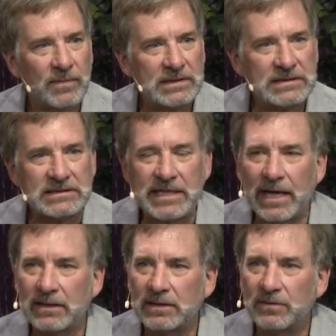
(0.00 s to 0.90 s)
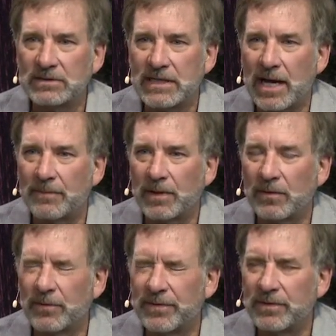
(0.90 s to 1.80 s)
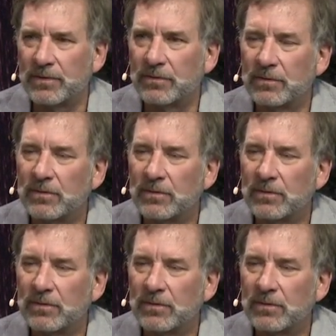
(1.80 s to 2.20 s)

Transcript: That's exactly what's happening with you.